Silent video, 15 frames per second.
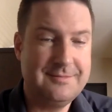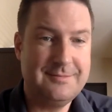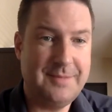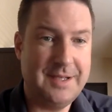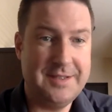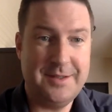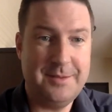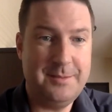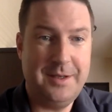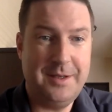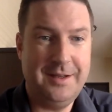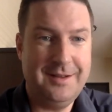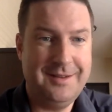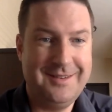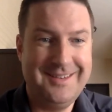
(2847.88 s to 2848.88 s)
by
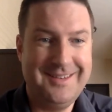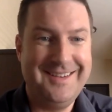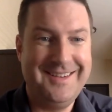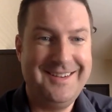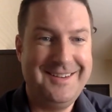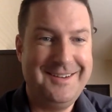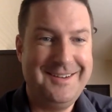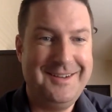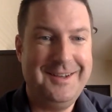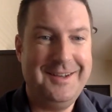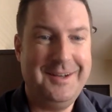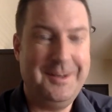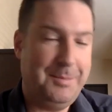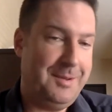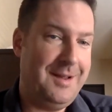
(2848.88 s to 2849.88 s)
somebody
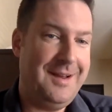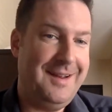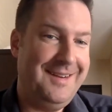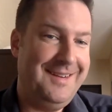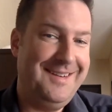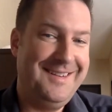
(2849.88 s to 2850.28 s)
and applied